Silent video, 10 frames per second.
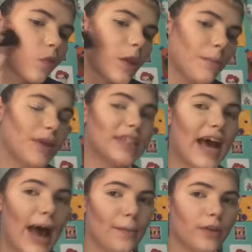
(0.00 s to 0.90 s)
But
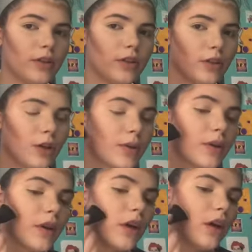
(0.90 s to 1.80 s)
tap, you know what I mean?
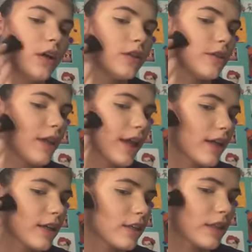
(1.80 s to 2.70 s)
So like
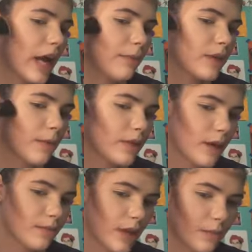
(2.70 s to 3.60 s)
tap, tap, tap,
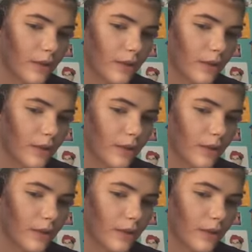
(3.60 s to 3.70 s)
tap.